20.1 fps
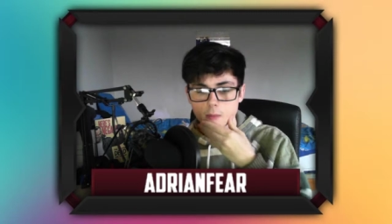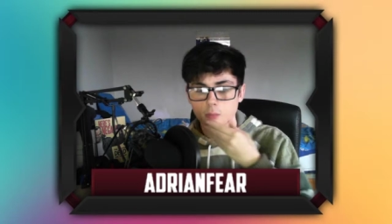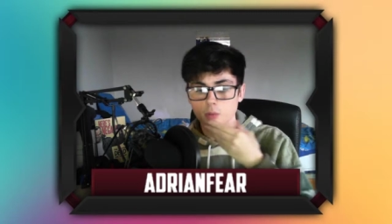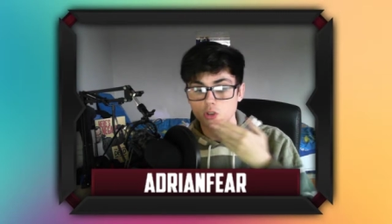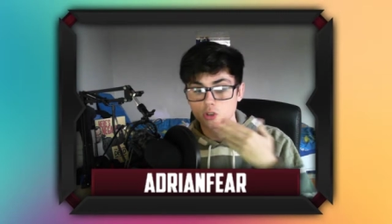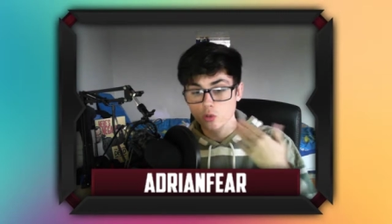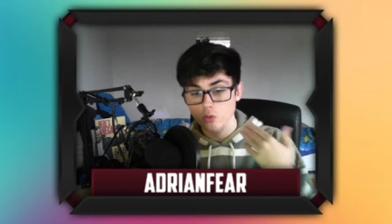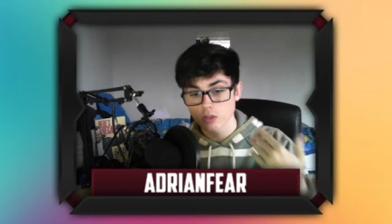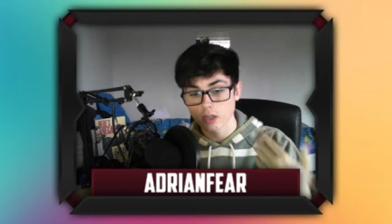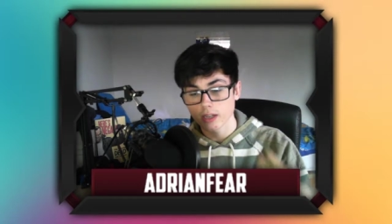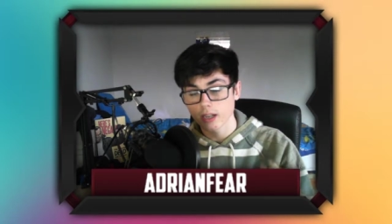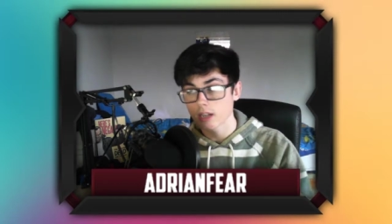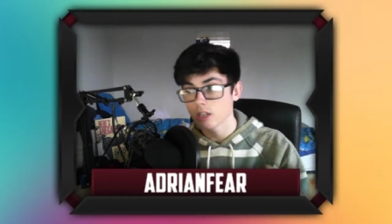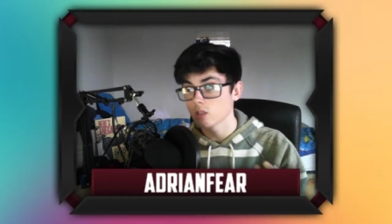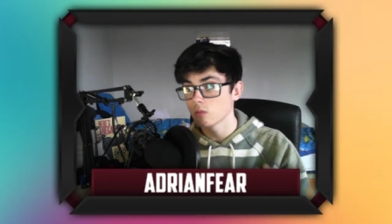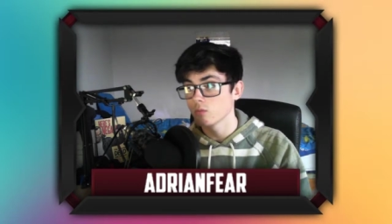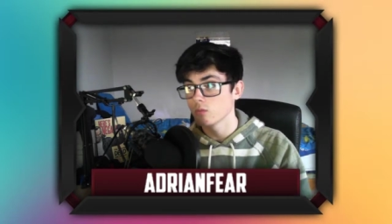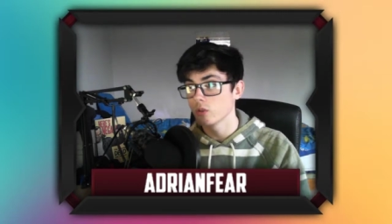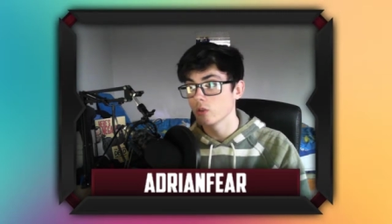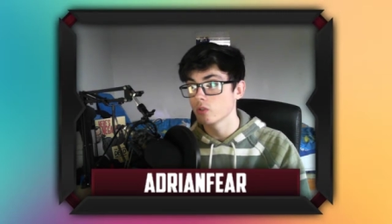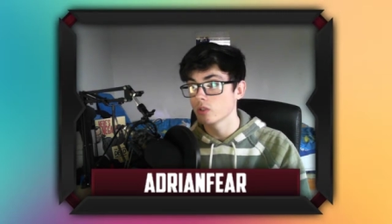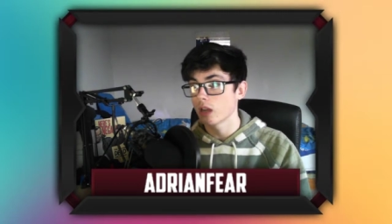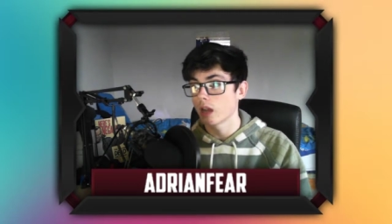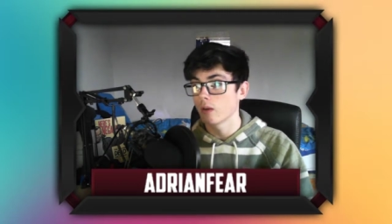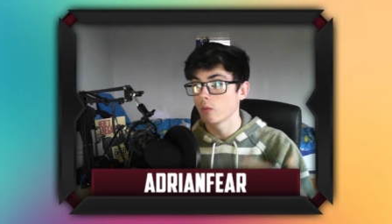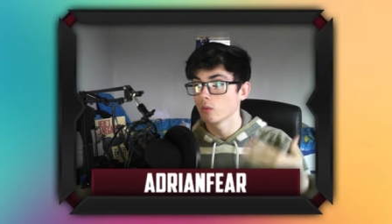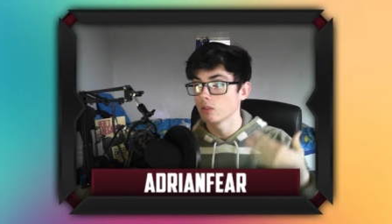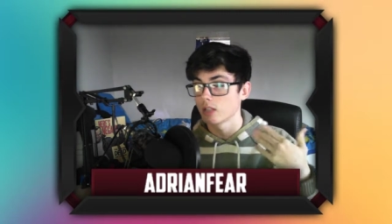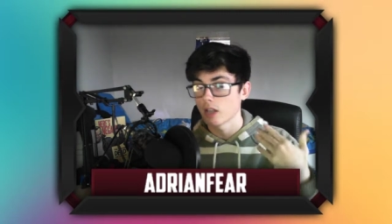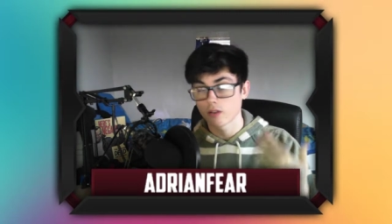But as soon as I get getting some views,
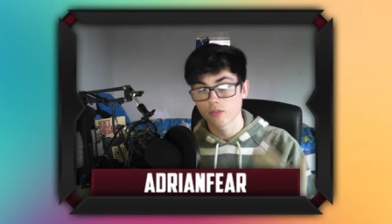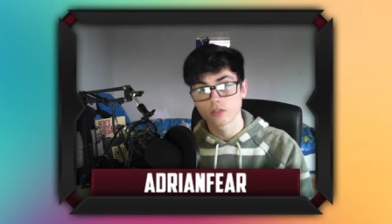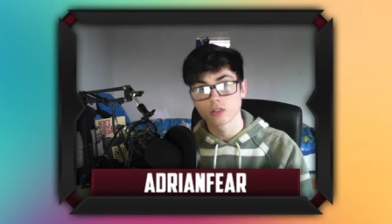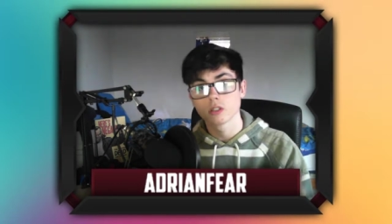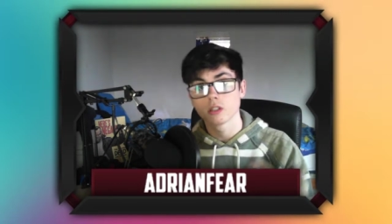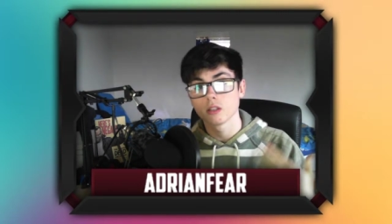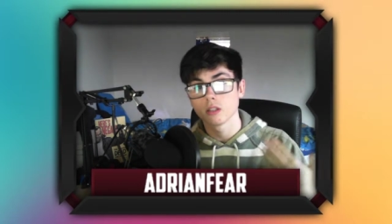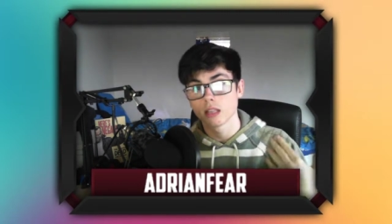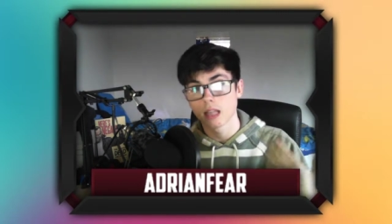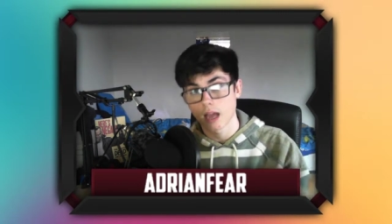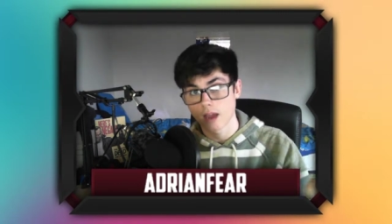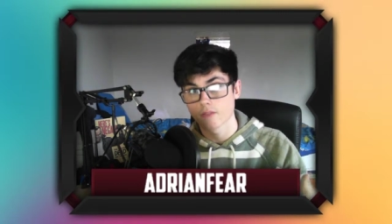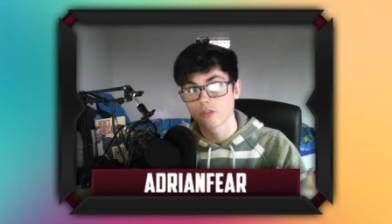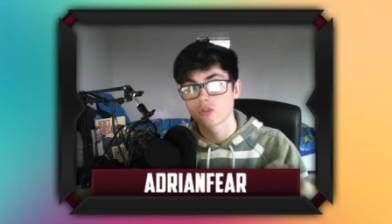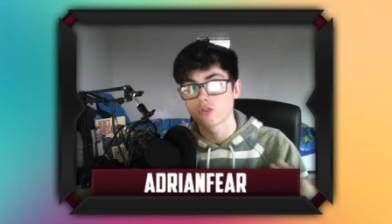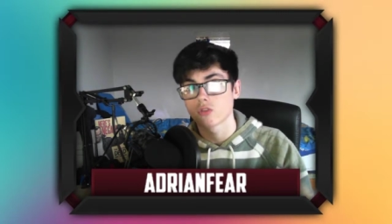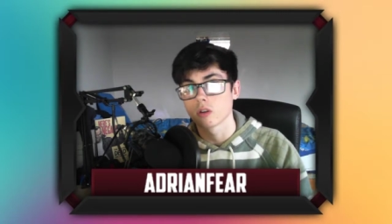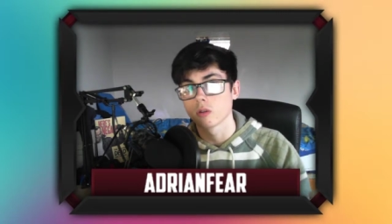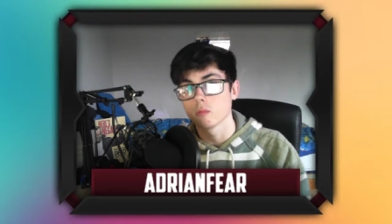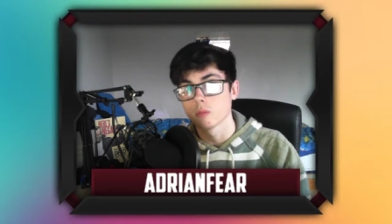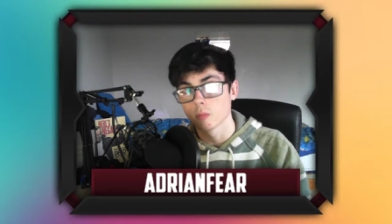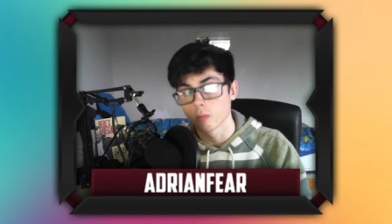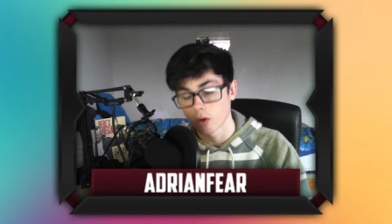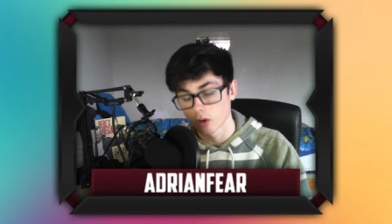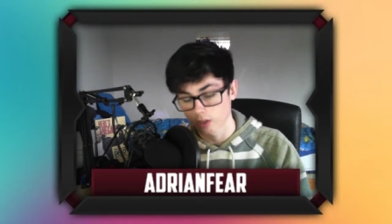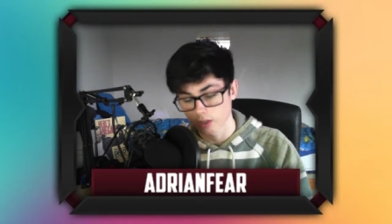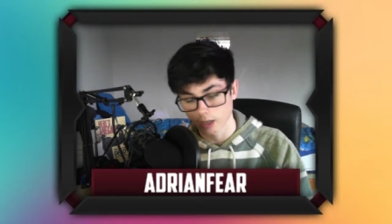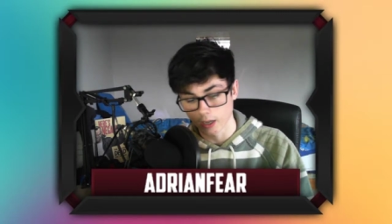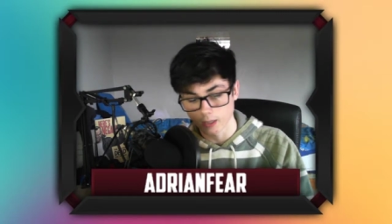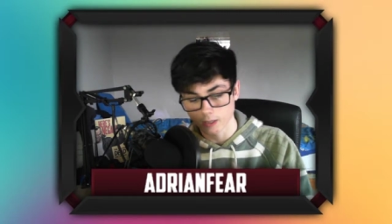I will definitely live stream the
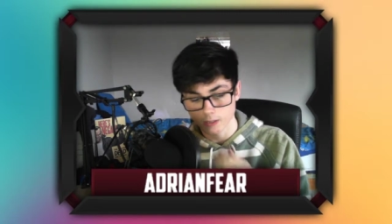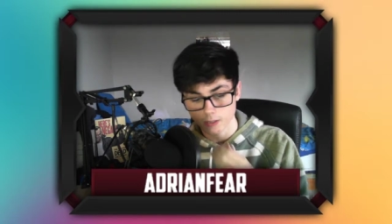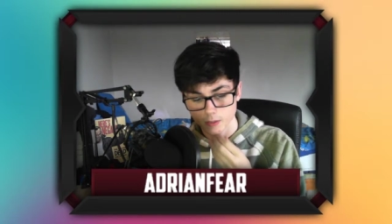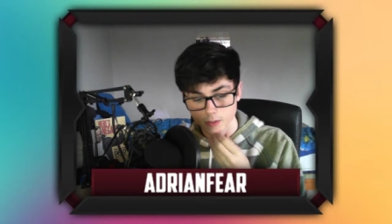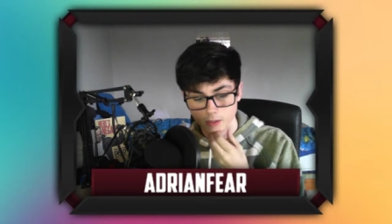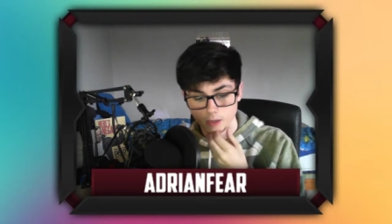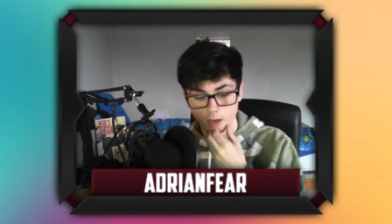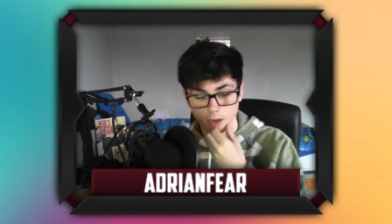podcast.